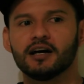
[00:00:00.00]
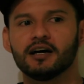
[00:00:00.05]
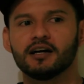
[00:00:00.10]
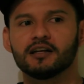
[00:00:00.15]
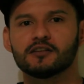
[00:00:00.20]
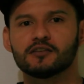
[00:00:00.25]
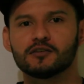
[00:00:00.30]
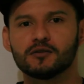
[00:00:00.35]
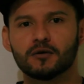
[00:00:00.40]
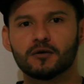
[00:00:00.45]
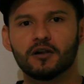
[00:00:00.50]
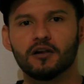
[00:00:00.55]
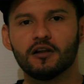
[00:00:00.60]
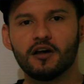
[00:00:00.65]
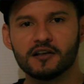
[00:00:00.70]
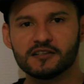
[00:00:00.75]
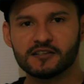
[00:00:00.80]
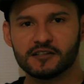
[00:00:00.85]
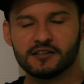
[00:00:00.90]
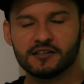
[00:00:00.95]
two
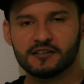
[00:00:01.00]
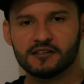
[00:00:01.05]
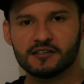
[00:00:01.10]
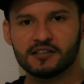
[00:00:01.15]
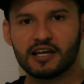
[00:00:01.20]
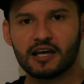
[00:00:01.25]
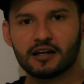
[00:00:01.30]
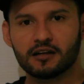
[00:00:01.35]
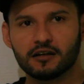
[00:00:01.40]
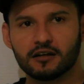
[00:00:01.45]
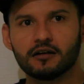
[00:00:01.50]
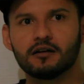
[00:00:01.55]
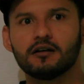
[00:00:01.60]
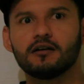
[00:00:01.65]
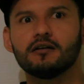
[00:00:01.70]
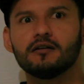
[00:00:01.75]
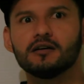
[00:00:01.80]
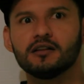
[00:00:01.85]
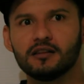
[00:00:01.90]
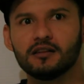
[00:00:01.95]
clauses that
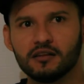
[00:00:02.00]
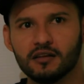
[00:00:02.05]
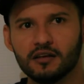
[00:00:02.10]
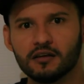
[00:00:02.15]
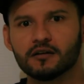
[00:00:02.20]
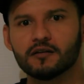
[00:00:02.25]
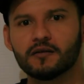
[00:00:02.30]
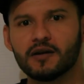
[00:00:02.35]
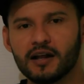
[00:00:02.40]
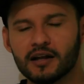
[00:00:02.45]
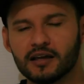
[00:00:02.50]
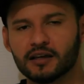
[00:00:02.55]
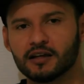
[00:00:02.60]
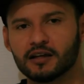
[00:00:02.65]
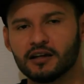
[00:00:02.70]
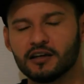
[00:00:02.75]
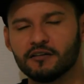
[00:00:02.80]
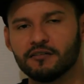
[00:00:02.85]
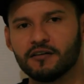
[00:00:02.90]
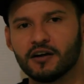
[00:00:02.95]
could
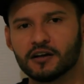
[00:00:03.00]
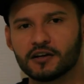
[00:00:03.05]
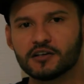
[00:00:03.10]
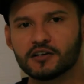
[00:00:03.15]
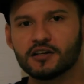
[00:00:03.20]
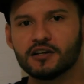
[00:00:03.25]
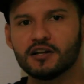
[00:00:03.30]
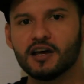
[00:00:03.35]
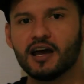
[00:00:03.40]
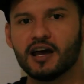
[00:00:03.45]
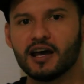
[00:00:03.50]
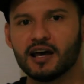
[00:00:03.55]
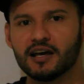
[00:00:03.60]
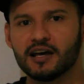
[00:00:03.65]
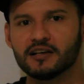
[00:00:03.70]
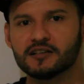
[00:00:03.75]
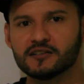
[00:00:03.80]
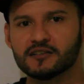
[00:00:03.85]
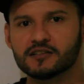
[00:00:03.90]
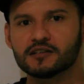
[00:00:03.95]
theoretically function
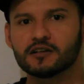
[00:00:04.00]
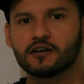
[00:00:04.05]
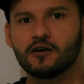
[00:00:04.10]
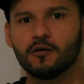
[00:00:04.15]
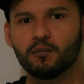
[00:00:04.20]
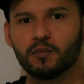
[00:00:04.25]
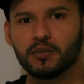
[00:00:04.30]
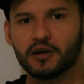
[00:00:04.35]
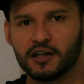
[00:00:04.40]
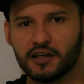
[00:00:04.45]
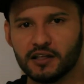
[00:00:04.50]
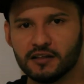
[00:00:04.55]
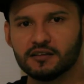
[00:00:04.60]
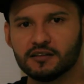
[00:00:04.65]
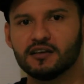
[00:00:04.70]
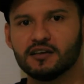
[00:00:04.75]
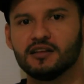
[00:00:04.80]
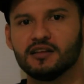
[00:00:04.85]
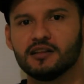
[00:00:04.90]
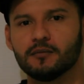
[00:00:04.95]
as complete
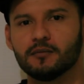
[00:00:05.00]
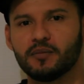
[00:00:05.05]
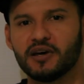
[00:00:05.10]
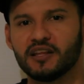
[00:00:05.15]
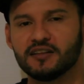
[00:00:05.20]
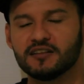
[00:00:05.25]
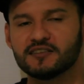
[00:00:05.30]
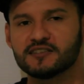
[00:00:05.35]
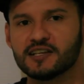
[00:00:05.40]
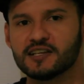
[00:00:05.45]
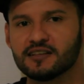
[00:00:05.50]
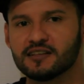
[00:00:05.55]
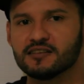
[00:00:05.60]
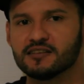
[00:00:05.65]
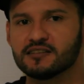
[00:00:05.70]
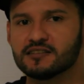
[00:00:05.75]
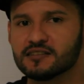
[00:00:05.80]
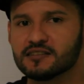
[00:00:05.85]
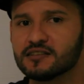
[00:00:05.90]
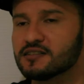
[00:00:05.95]
independent
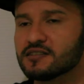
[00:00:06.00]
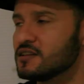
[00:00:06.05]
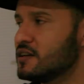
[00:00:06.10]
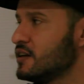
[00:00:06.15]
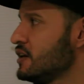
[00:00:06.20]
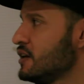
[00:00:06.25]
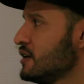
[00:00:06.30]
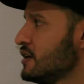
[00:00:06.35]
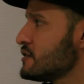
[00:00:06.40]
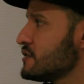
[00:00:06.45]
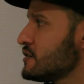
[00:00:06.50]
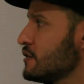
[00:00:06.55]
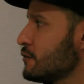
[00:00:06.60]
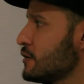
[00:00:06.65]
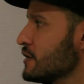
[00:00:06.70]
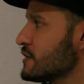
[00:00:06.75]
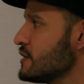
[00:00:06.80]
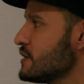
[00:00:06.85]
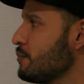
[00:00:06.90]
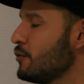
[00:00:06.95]
sentences. So for
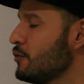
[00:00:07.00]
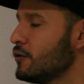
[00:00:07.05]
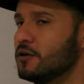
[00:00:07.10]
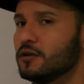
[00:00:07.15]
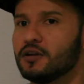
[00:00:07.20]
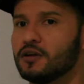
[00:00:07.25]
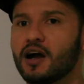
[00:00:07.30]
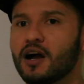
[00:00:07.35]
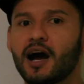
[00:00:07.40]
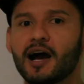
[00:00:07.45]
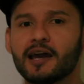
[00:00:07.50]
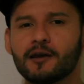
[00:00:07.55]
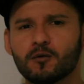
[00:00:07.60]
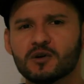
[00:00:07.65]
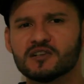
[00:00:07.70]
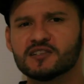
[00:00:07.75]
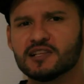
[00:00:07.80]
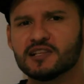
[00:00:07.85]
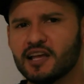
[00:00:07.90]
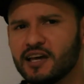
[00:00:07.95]
example, I
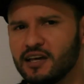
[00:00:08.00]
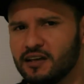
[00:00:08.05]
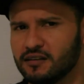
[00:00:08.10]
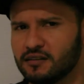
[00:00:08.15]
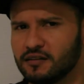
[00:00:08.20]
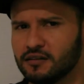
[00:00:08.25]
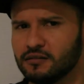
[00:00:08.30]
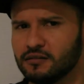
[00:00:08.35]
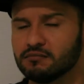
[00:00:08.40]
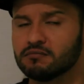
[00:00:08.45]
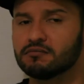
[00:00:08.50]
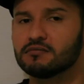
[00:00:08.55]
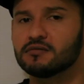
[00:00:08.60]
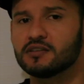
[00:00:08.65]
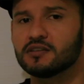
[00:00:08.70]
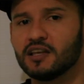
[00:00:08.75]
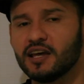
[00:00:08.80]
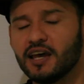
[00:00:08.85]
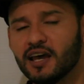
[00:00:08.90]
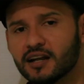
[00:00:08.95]
was late
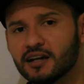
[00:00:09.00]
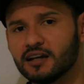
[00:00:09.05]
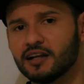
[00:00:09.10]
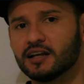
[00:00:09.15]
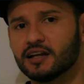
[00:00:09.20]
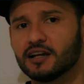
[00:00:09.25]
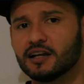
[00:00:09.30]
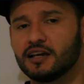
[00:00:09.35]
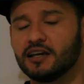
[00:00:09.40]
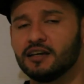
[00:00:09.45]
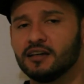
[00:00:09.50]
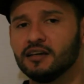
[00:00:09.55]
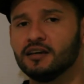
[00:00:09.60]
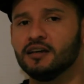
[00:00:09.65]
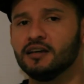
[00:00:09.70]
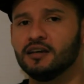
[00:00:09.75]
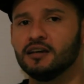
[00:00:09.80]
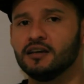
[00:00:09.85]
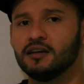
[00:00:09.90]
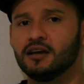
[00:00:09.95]
technically
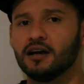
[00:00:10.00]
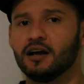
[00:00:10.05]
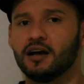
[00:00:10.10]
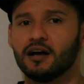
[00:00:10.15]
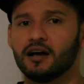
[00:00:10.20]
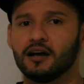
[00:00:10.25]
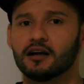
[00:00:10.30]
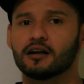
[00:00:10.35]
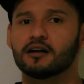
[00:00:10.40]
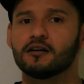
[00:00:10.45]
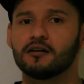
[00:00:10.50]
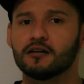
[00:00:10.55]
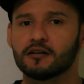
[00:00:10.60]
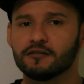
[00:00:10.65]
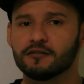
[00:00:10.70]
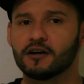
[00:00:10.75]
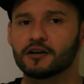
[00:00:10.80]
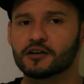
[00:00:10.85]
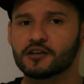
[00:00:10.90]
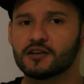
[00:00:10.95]
could
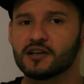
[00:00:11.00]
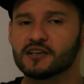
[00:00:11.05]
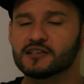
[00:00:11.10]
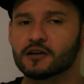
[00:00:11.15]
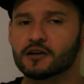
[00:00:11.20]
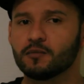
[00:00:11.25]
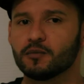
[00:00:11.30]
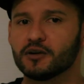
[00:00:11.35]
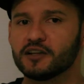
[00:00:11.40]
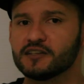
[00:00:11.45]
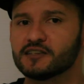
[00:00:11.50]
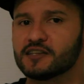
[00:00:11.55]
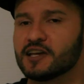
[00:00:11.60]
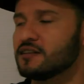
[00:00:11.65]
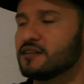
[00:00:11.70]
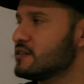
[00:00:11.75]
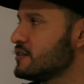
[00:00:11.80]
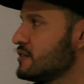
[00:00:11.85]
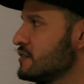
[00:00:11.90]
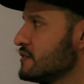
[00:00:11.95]
function as a complete
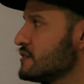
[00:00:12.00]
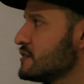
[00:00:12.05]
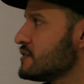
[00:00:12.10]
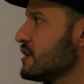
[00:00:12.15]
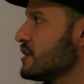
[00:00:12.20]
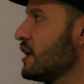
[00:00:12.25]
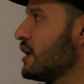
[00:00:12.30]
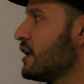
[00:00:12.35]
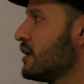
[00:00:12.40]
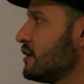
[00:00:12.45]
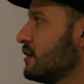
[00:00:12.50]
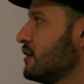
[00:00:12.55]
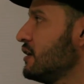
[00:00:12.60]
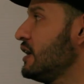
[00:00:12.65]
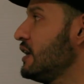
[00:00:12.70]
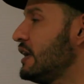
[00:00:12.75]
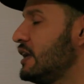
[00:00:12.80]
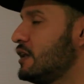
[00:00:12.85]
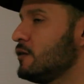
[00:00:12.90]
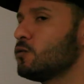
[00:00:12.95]
sentence, and
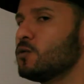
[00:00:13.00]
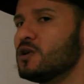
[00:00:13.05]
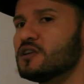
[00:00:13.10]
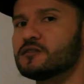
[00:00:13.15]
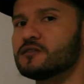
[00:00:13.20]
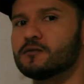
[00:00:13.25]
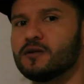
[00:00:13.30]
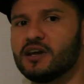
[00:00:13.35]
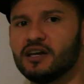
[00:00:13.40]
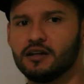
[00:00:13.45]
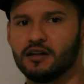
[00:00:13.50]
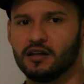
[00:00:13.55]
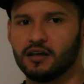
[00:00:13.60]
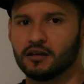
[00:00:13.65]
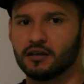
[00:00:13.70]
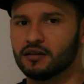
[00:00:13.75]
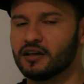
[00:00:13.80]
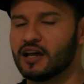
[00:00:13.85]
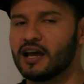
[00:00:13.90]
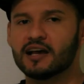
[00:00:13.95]
it was raining
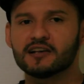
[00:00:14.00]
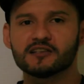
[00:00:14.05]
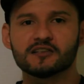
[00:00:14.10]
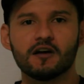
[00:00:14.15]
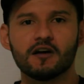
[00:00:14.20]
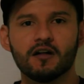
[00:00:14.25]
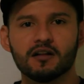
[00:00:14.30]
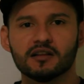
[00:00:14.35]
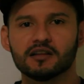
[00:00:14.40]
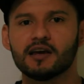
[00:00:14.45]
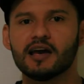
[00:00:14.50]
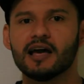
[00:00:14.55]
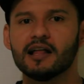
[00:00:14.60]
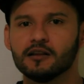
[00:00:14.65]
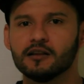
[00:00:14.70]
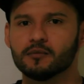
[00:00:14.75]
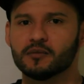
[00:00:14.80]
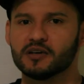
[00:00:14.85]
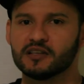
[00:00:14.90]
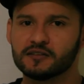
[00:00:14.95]
has all the
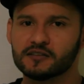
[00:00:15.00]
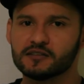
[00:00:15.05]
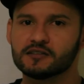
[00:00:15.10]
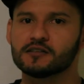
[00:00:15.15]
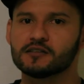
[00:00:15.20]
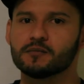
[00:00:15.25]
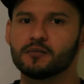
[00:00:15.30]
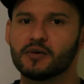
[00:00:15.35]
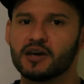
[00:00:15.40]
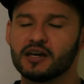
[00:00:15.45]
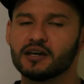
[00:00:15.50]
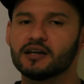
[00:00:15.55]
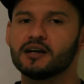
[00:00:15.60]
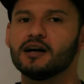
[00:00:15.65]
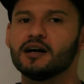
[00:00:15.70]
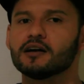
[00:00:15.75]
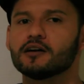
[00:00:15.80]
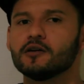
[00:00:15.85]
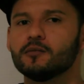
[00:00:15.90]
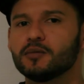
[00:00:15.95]
elements to make a
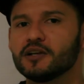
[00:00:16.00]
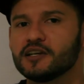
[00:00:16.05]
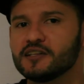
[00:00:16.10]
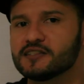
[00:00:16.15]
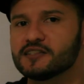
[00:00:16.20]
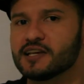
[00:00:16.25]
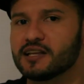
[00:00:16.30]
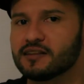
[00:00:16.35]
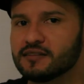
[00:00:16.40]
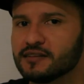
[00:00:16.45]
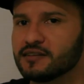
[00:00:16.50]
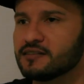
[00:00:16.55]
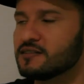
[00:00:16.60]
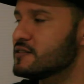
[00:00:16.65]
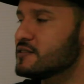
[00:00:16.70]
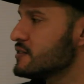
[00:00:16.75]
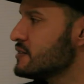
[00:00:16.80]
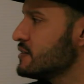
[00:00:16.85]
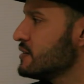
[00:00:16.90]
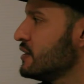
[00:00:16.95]
complete sentence.